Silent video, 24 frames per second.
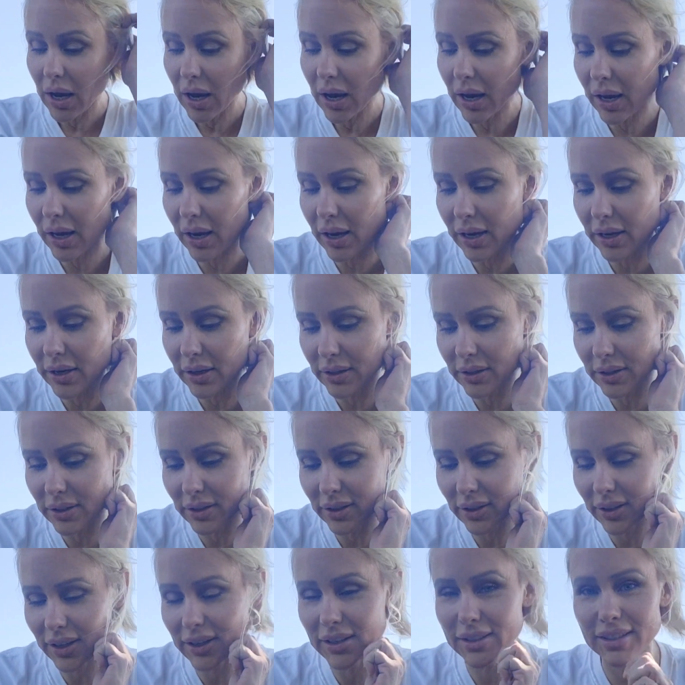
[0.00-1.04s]
And
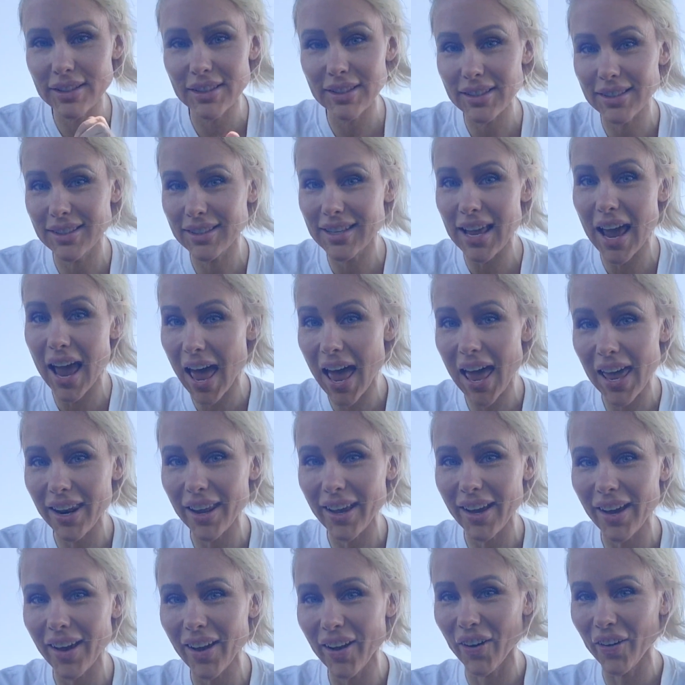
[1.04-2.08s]

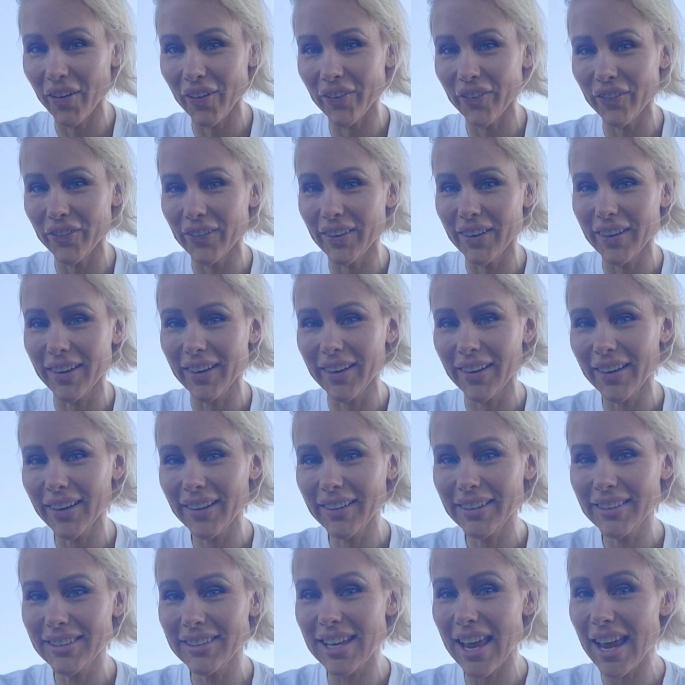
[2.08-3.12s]
instead of
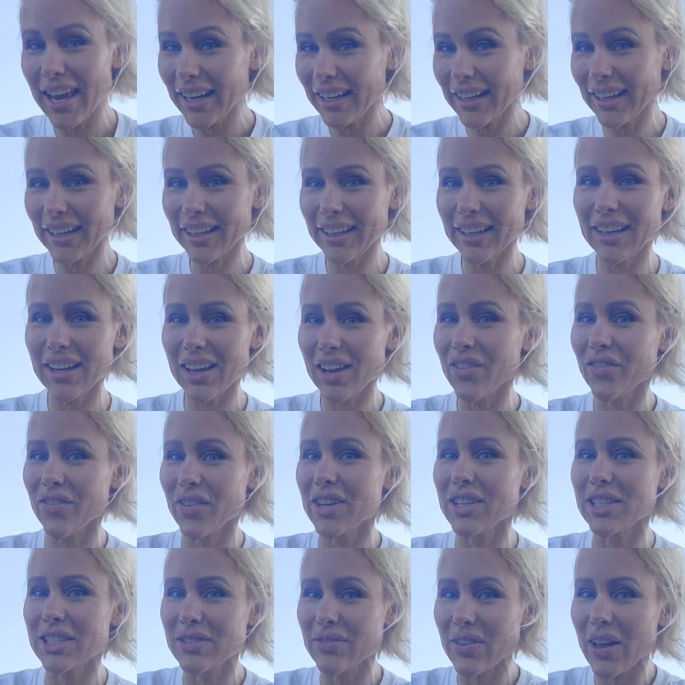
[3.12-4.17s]
taking it at
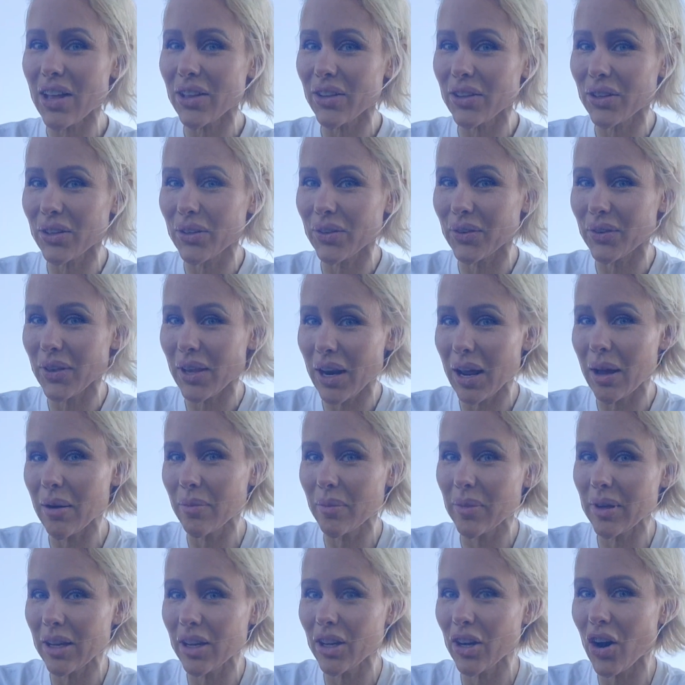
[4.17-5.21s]
face value that
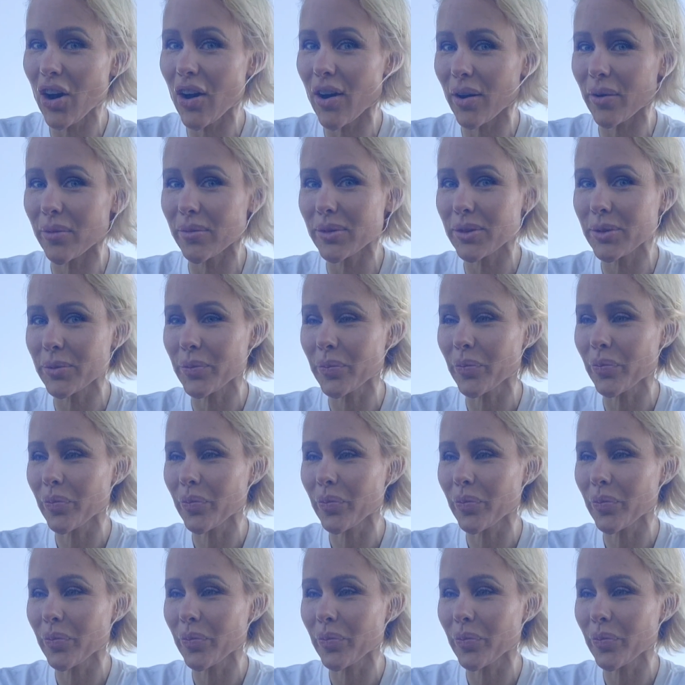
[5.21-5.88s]
I'm being harmed,